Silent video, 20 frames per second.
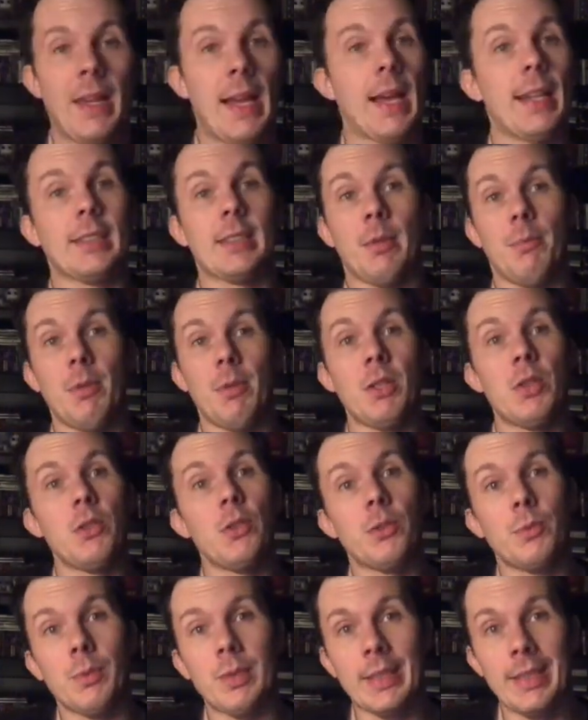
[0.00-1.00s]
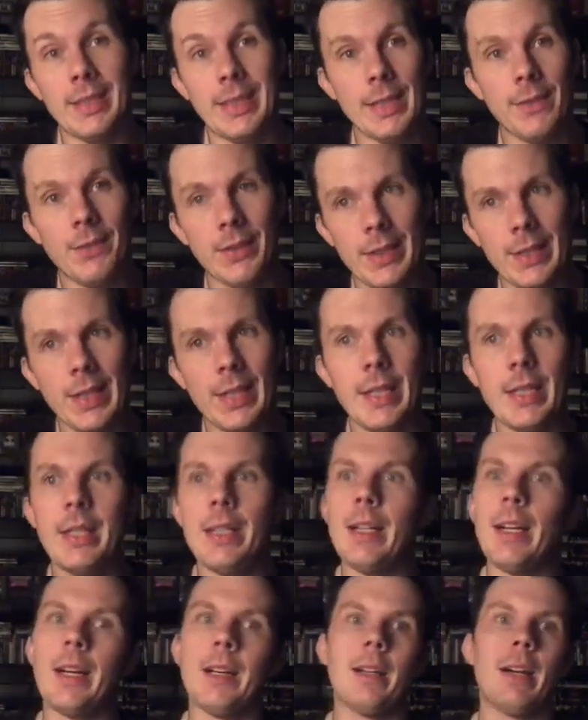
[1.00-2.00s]
had some issues with the
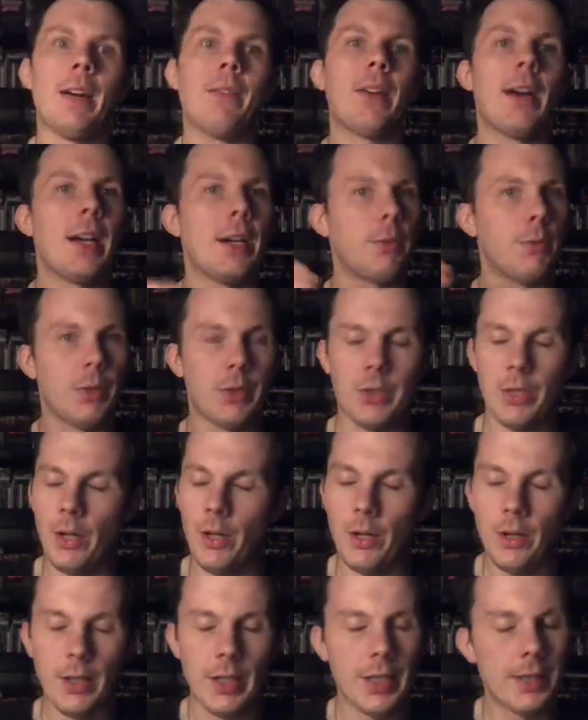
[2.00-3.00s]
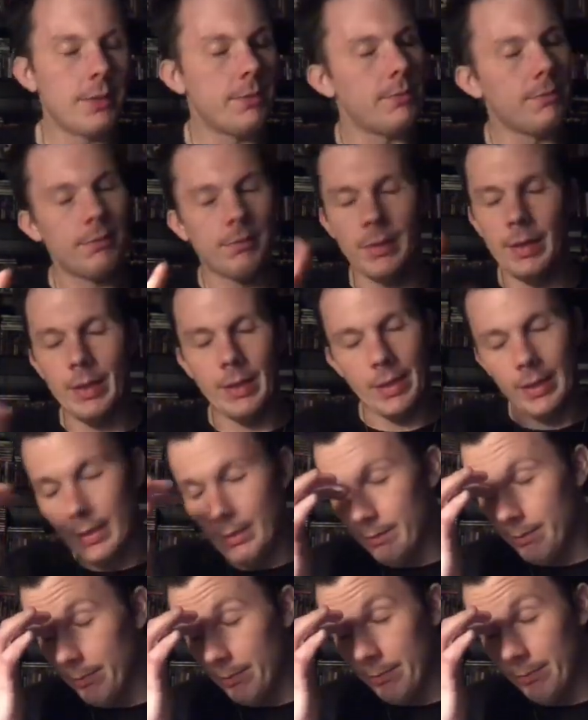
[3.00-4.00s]
DVD. I, have got to return it. It
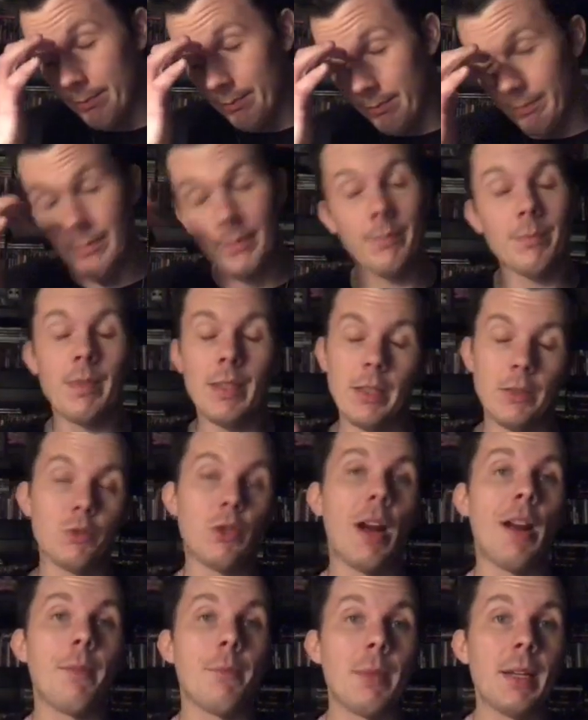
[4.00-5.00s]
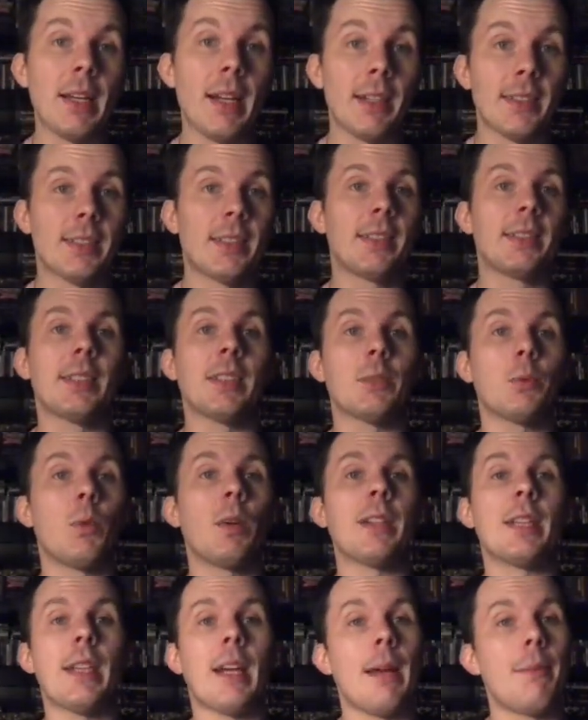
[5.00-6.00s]
drive me nuts because it's
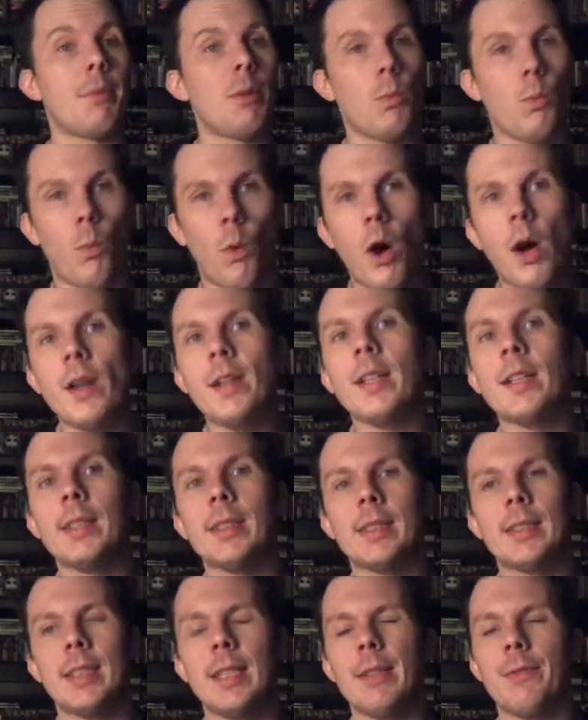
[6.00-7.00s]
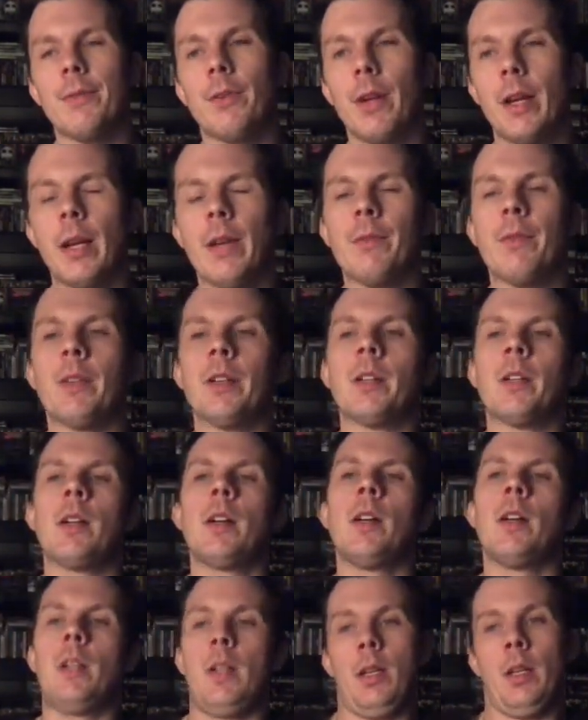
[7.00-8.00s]
one that I've been wanting to see forever.
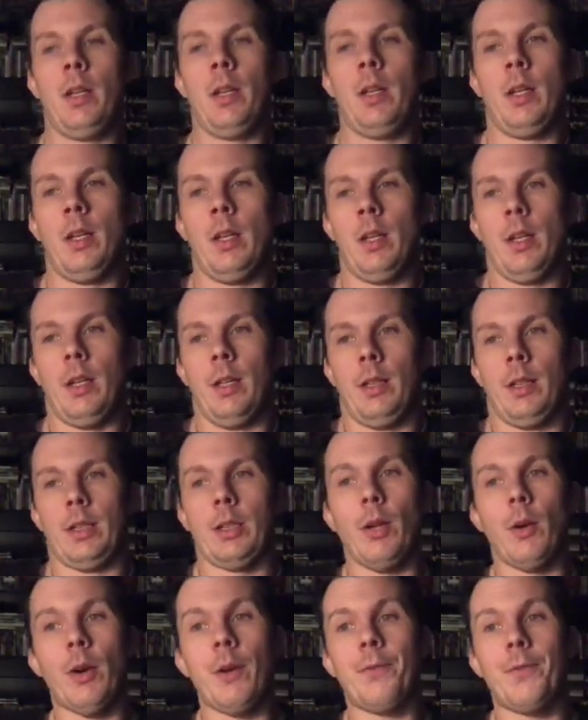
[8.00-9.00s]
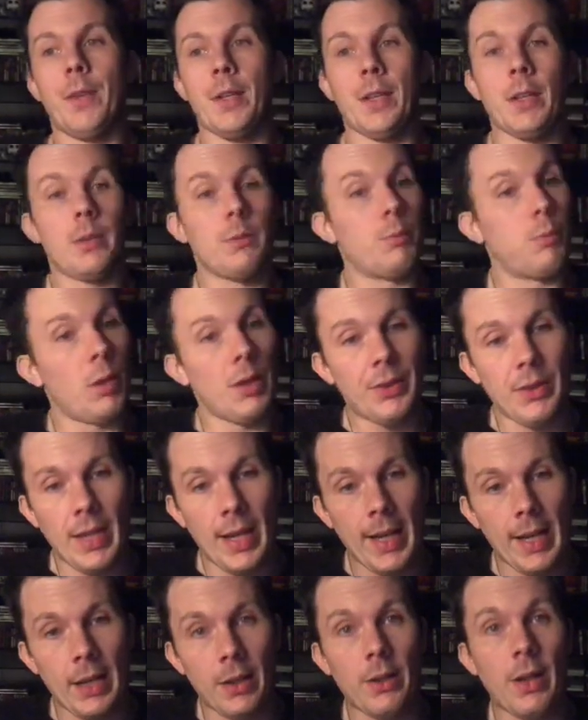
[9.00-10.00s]
So I figured, what the
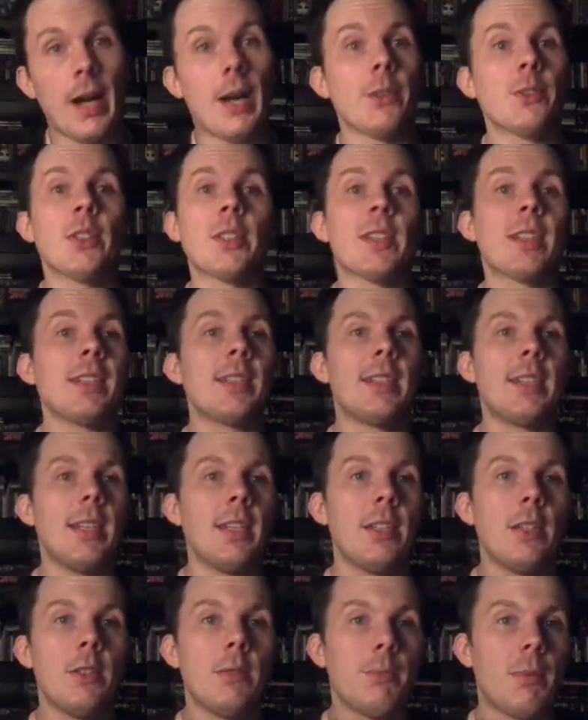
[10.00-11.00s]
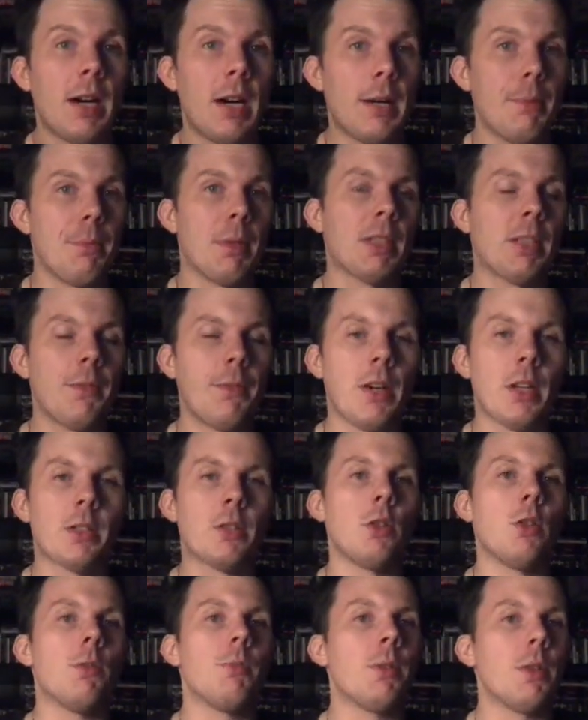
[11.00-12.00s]
hell, I'll just continue my month of
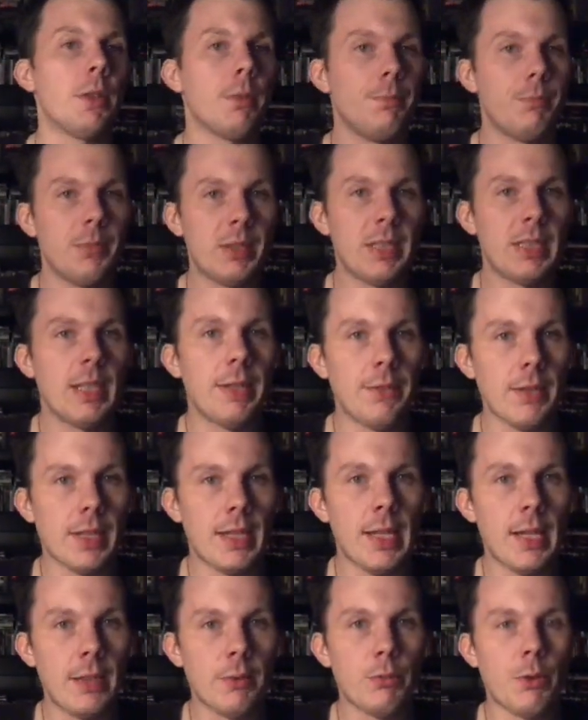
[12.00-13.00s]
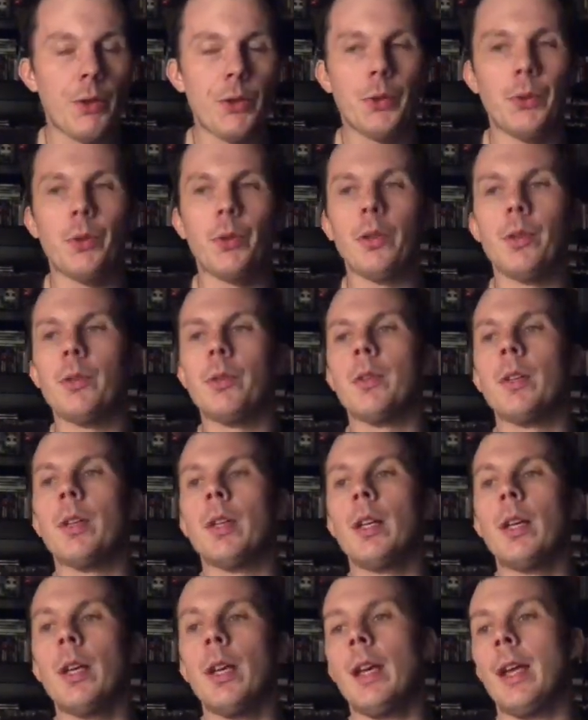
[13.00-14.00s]
October Stephen King run through.
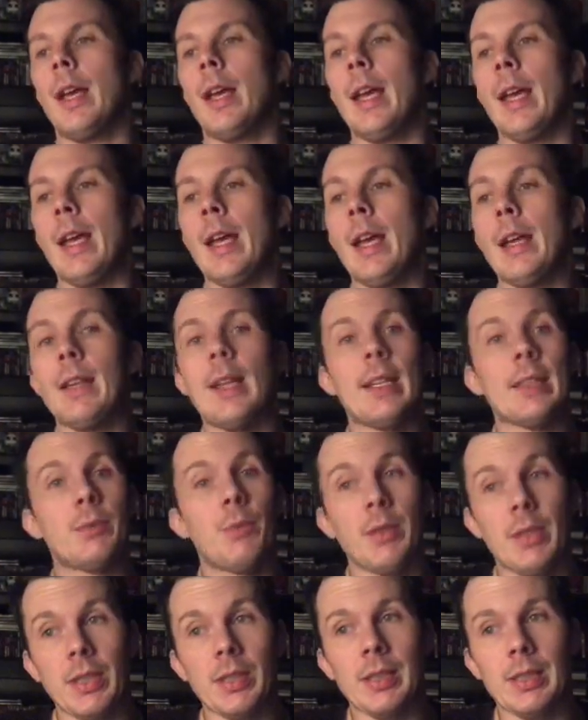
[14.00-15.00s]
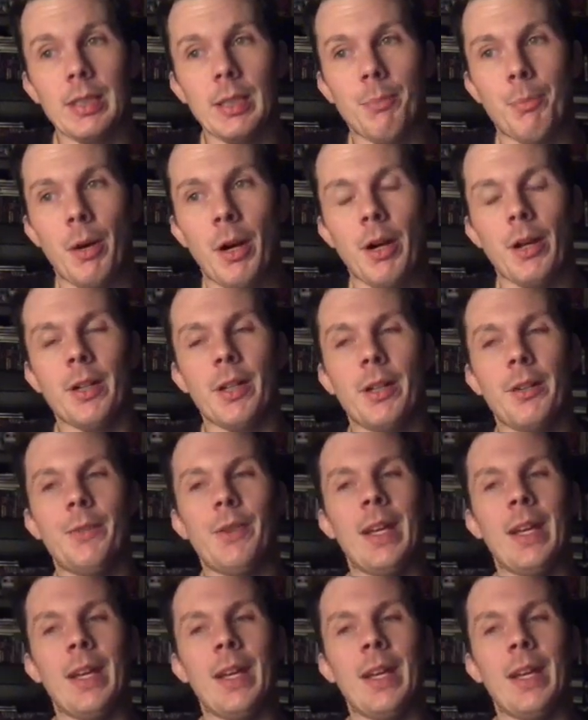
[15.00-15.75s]
And that's what this is a part of,